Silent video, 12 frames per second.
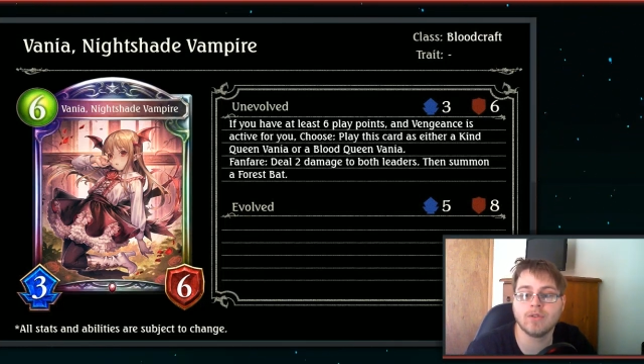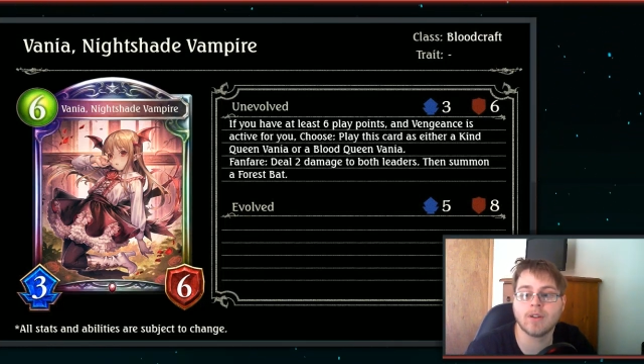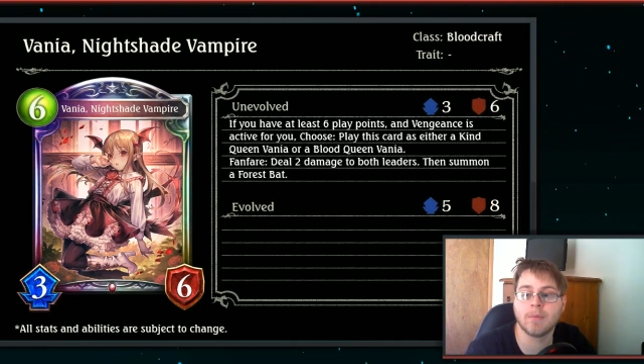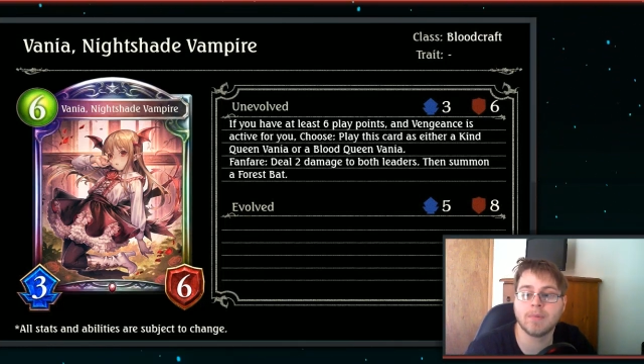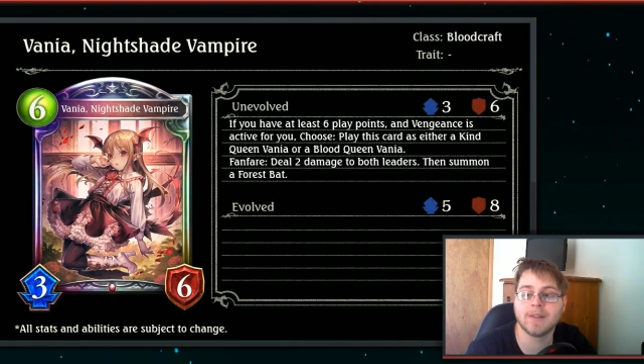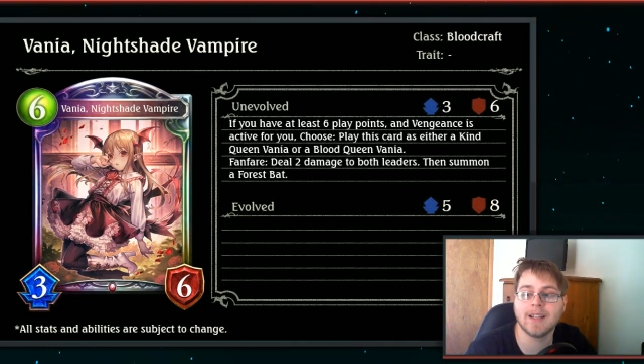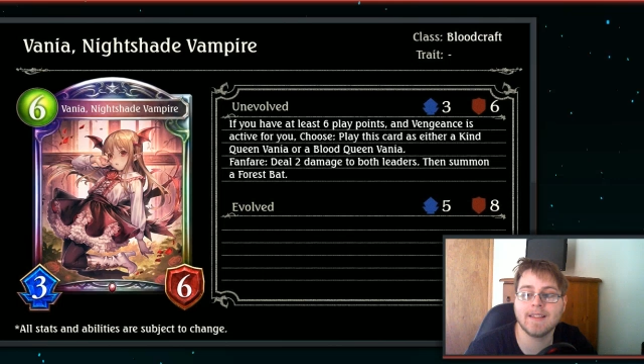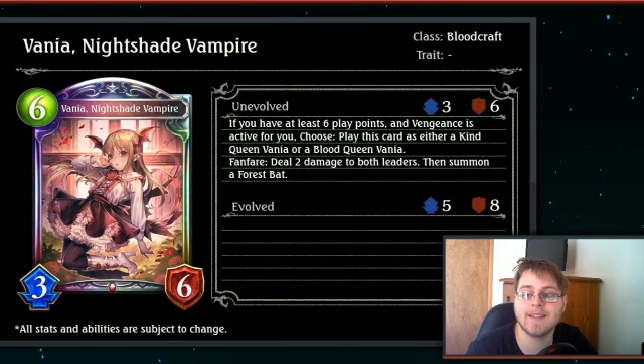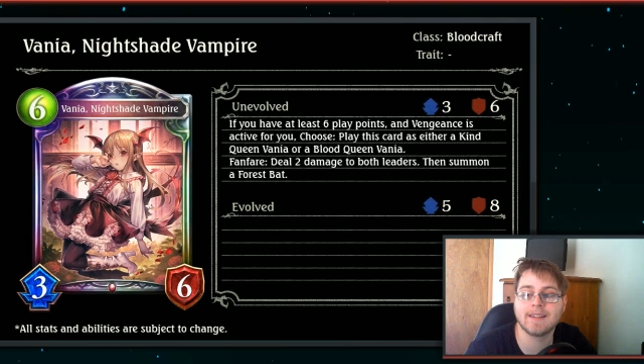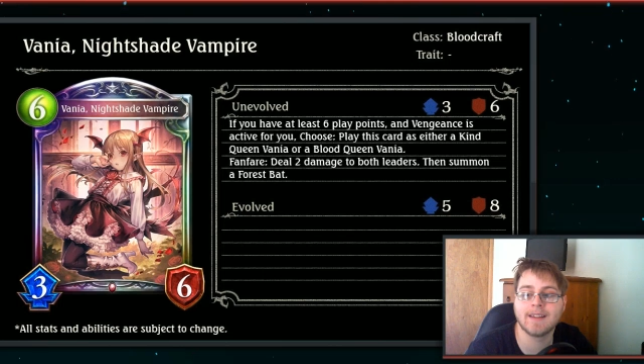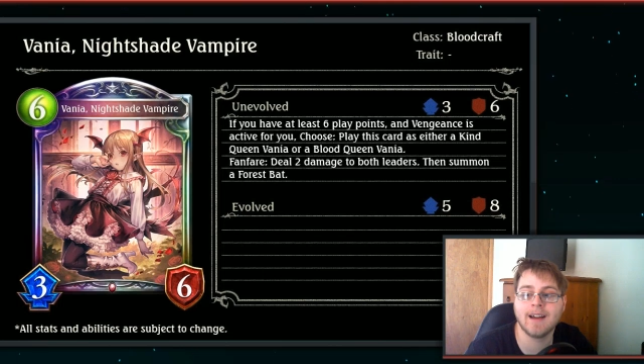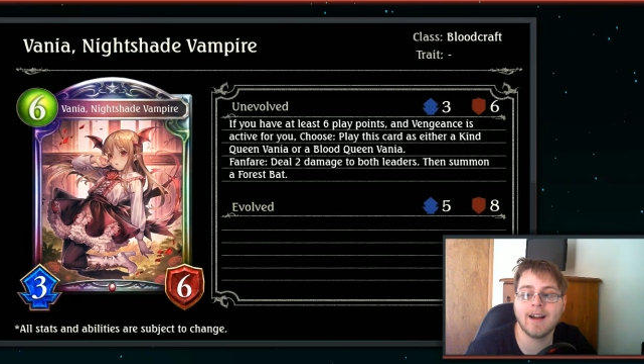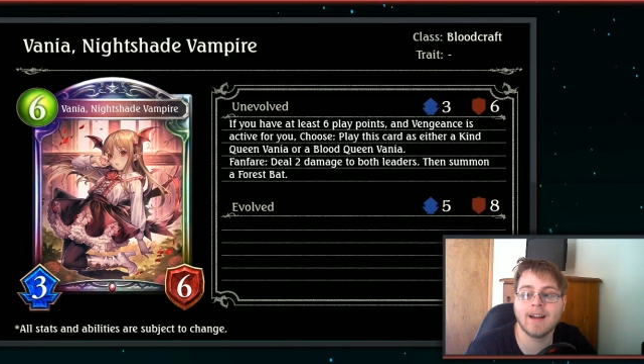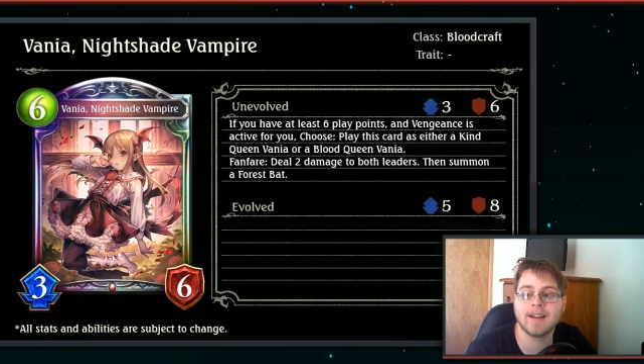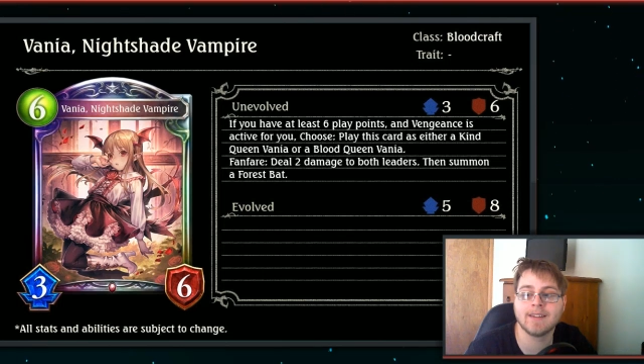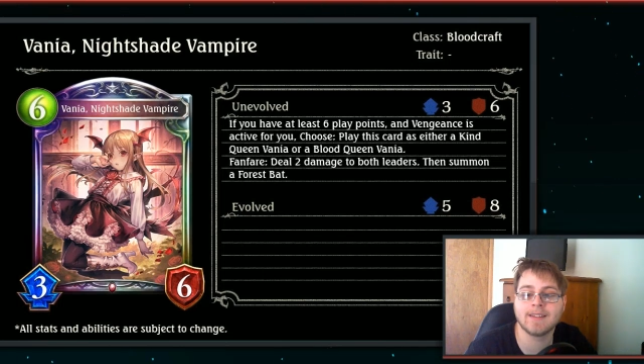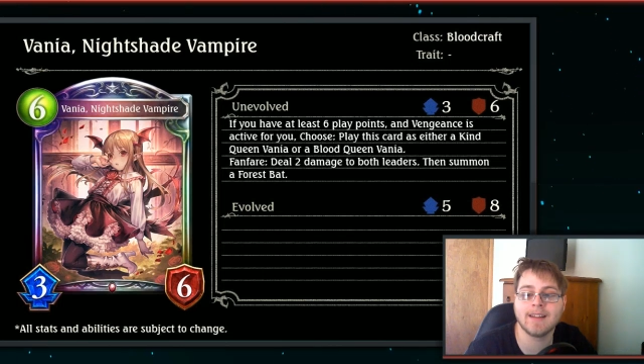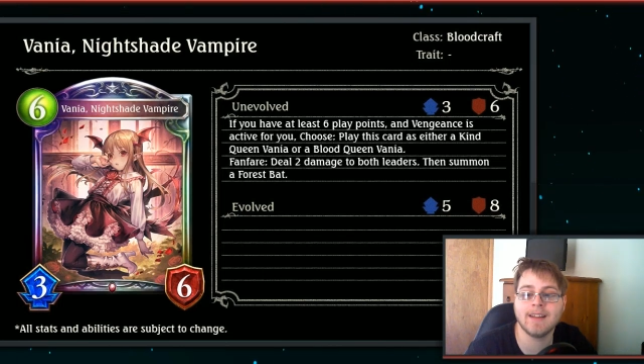play this card
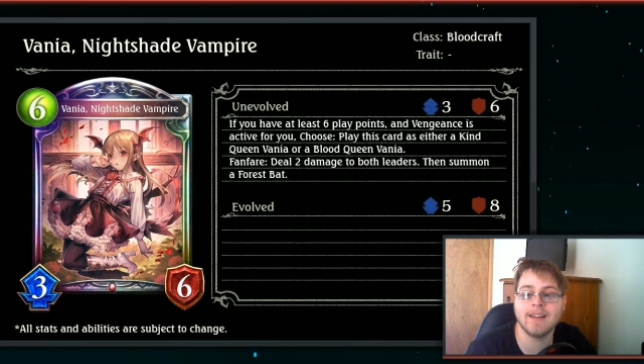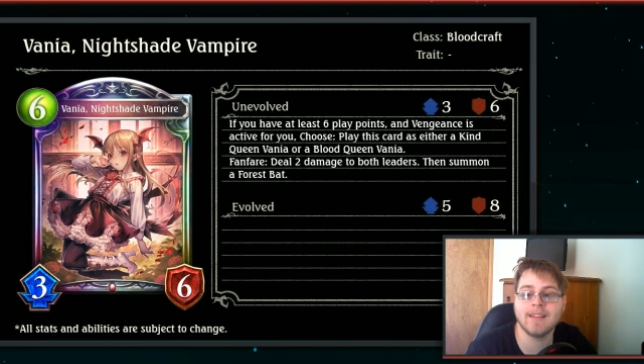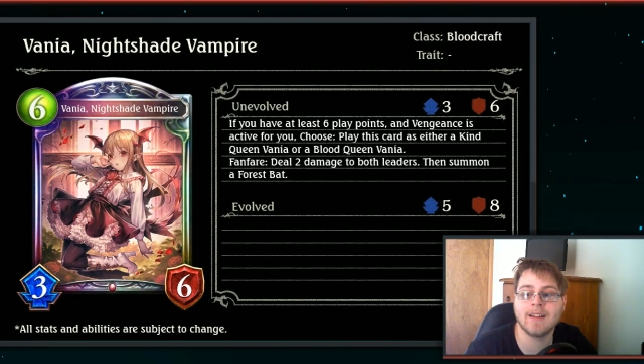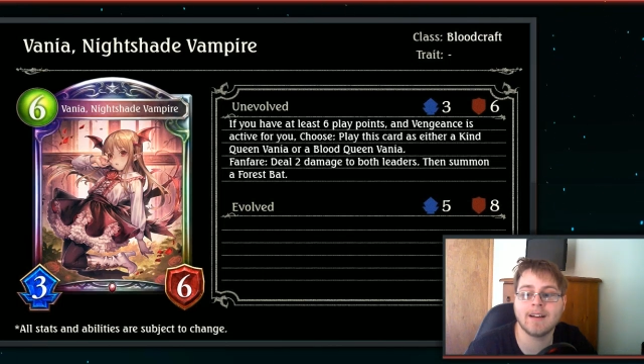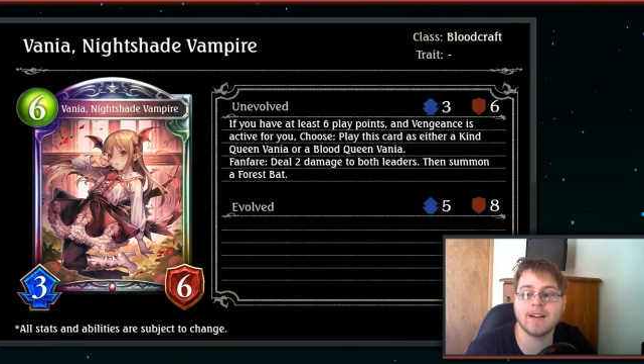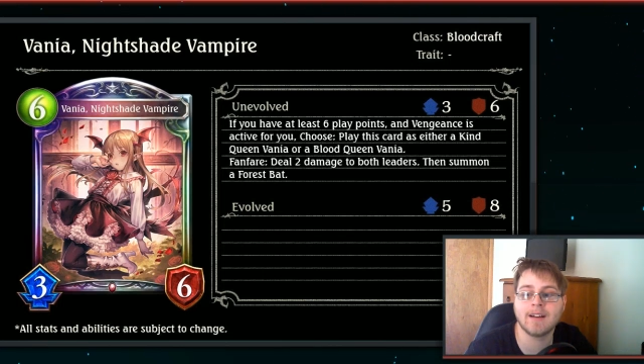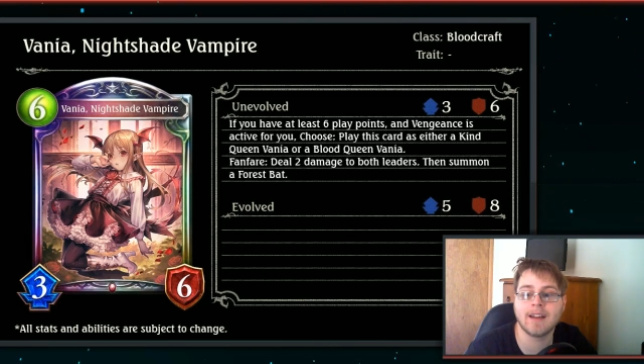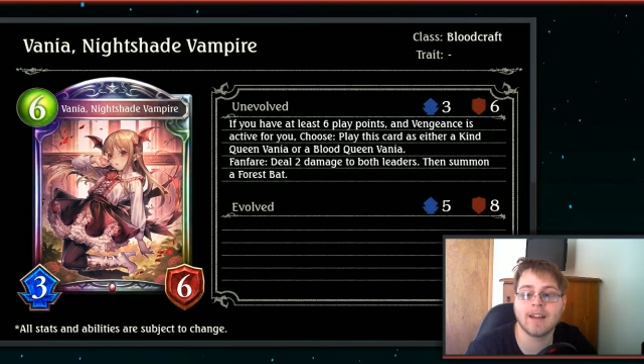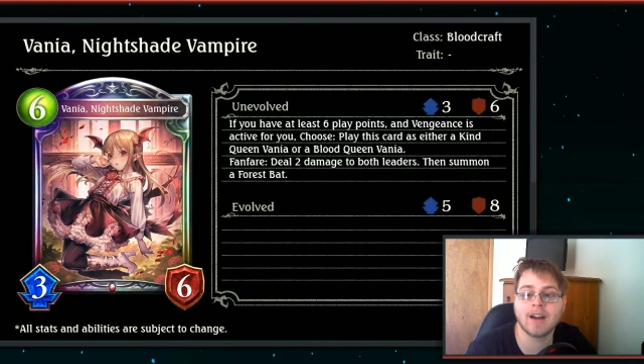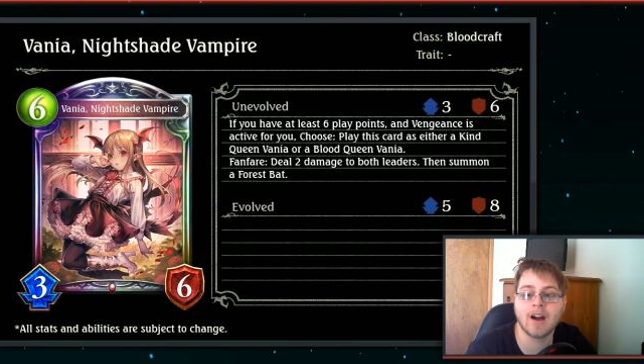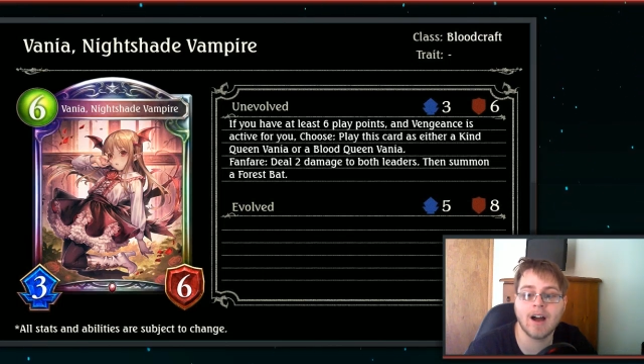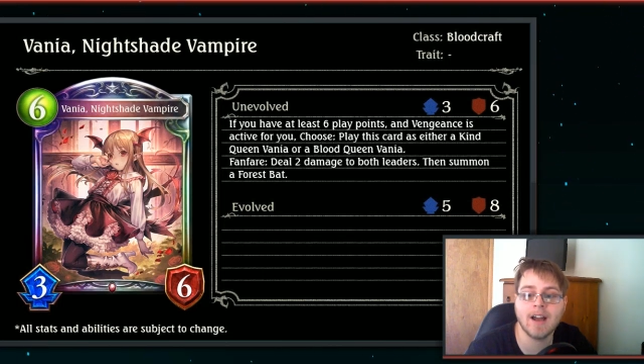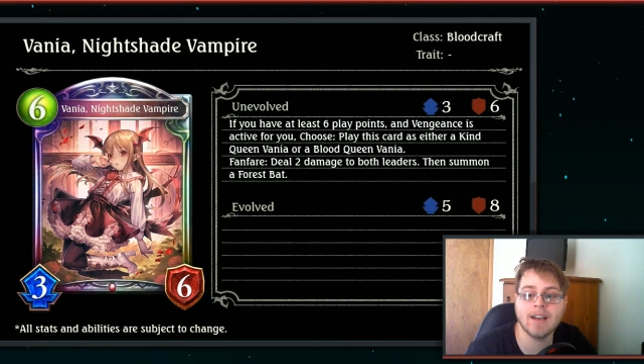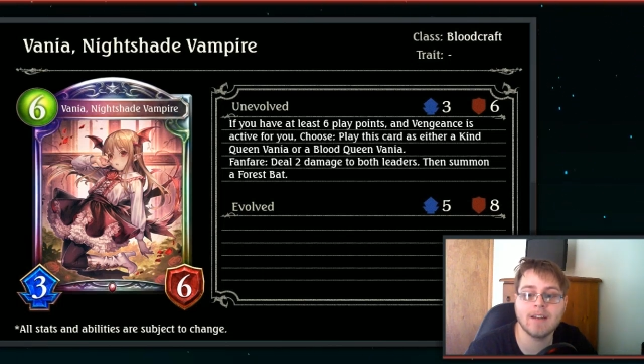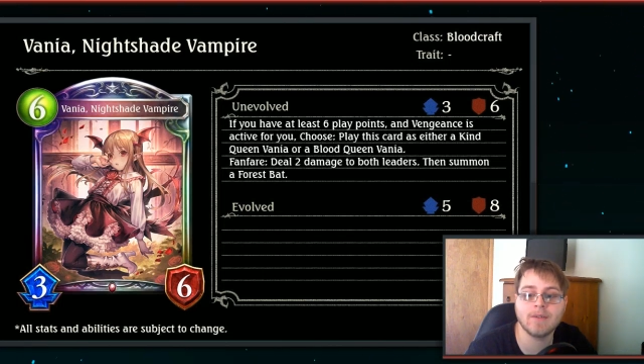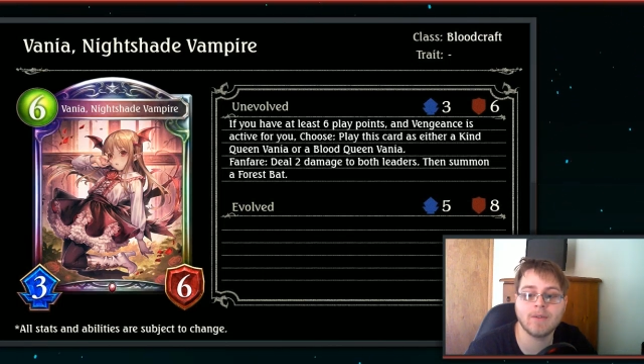as either a Kind